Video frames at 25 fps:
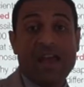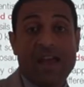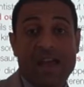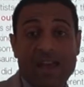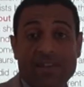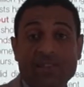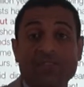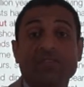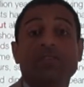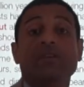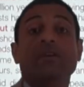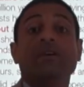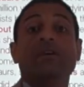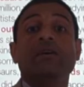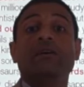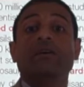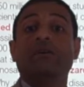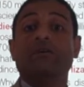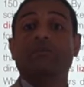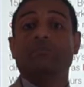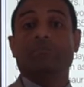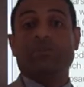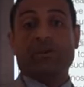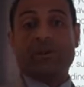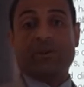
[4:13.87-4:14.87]

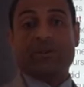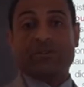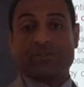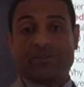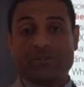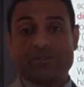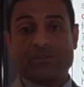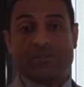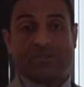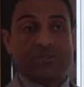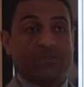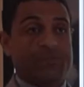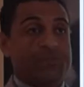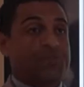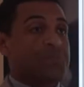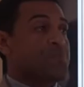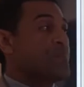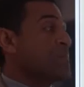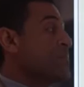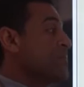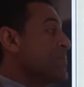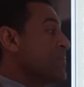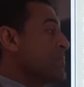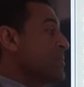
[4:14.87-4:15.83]
and birds.